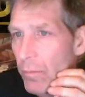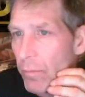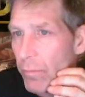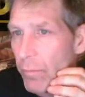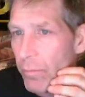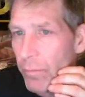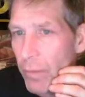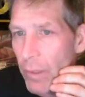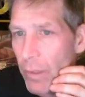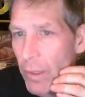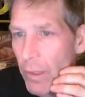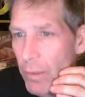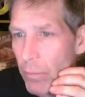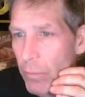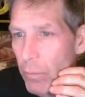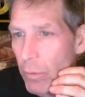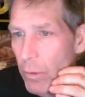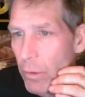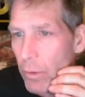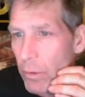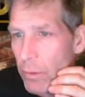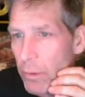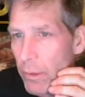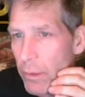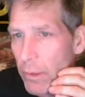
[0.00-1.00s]
FOD
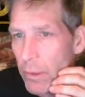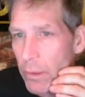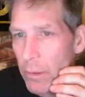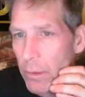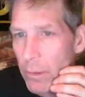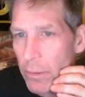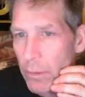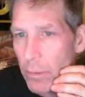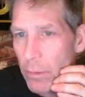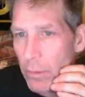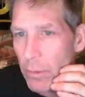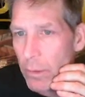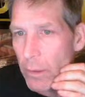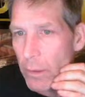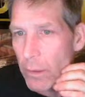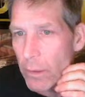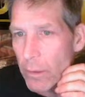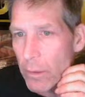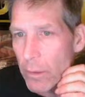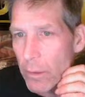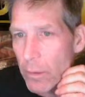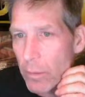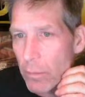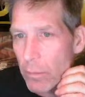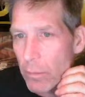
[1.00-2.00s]
walk down, so let's
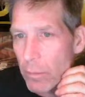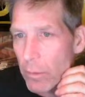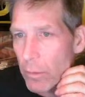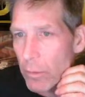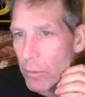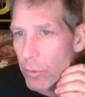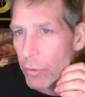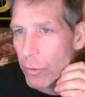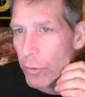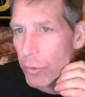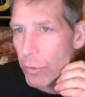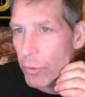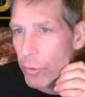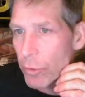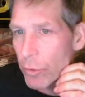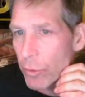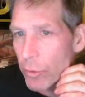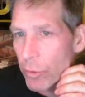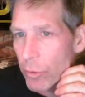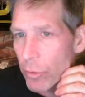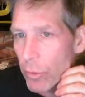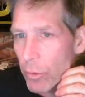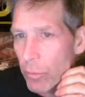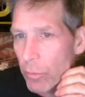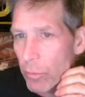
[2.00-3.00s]
go with,
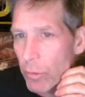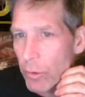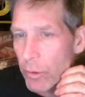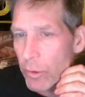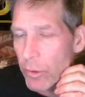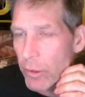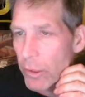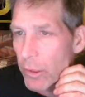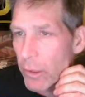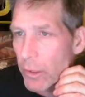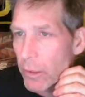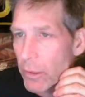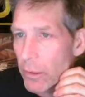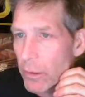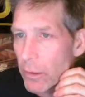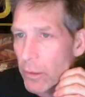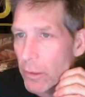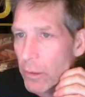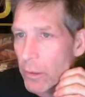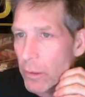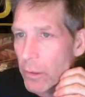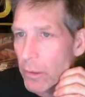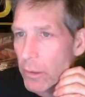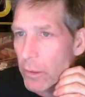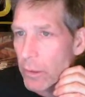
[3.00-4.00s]
I want to change the
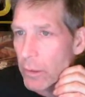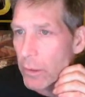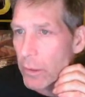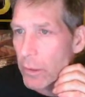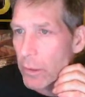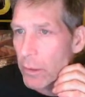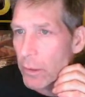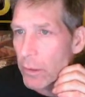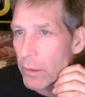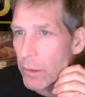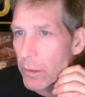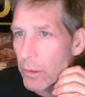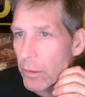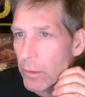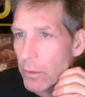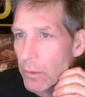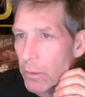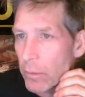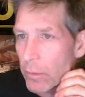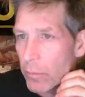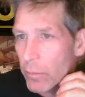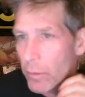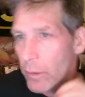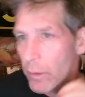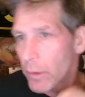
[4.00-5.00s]
details
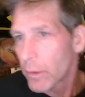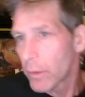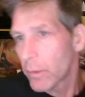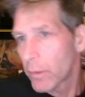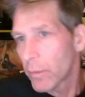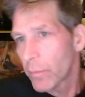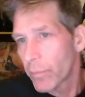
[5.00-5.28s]
of that.